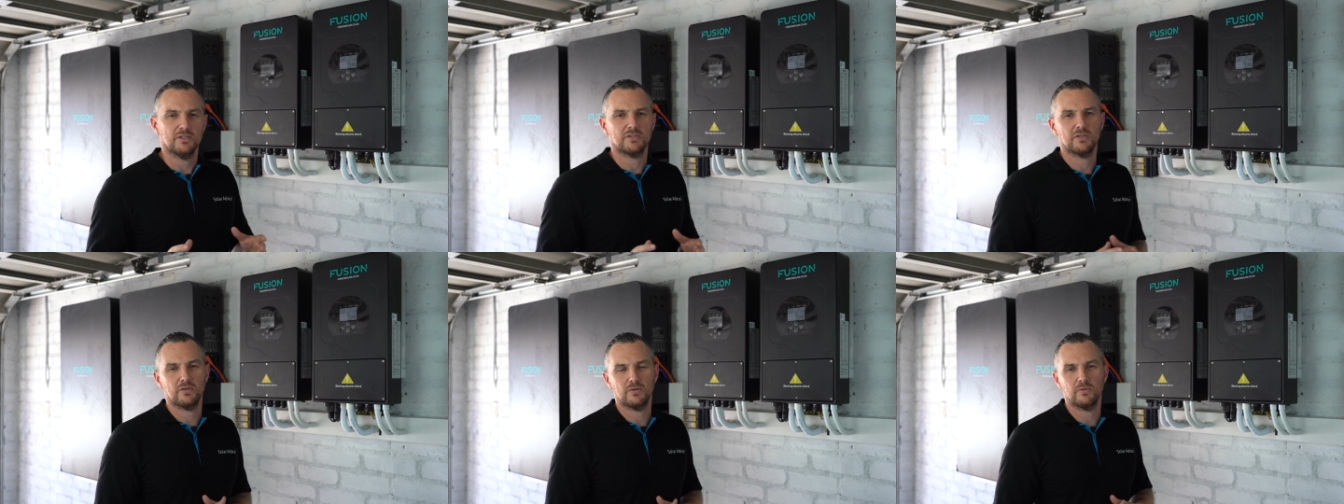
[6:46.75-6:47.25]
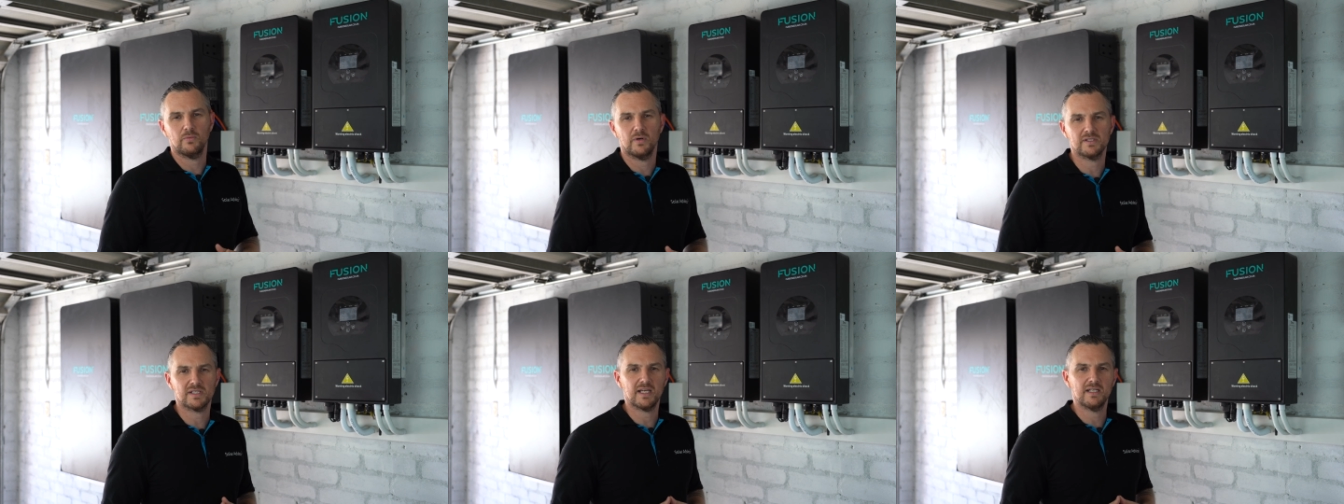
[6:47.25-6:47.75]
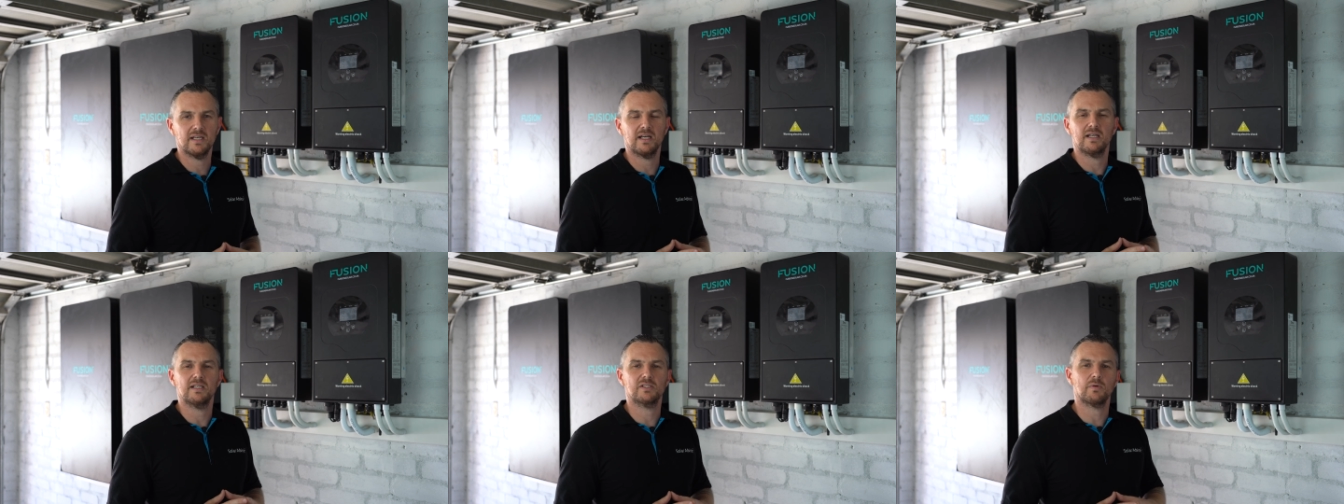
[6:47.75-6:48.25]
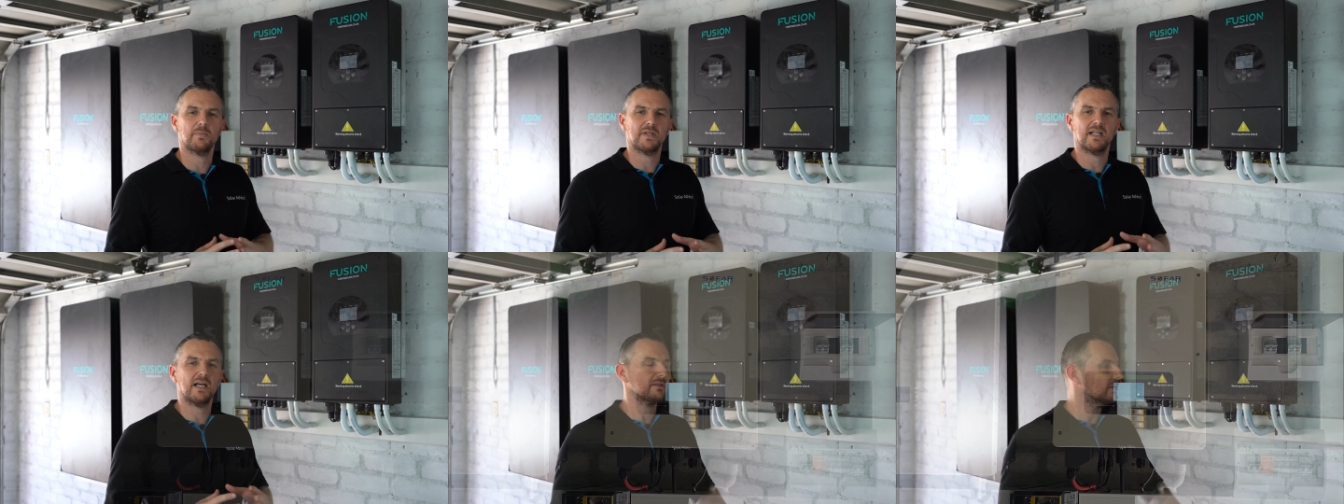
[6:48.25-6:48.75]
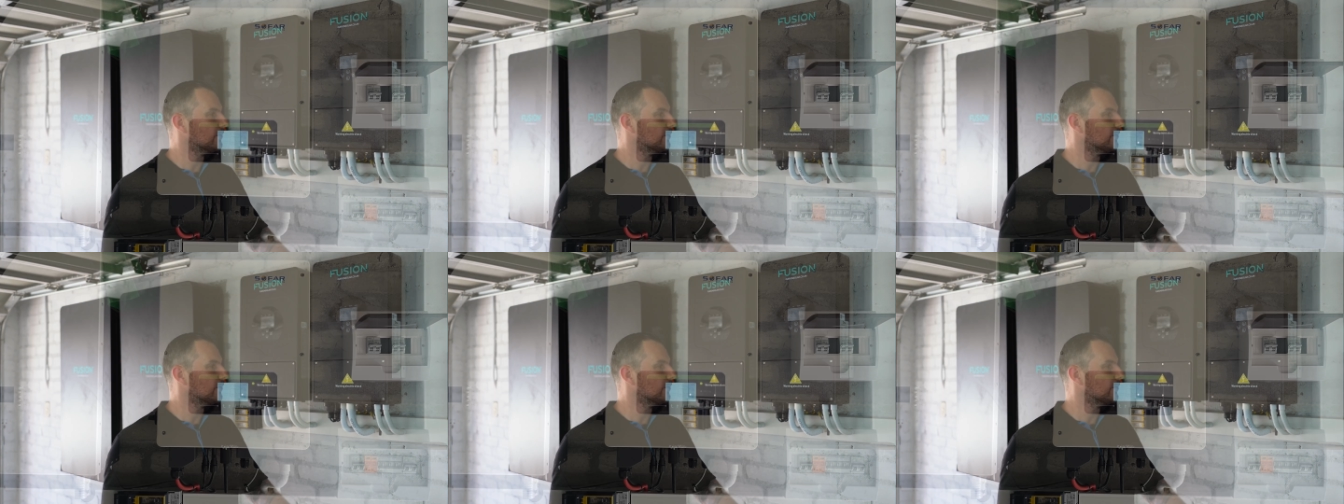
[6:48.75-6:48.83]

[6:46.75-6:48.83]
So once I uh, swapped that out,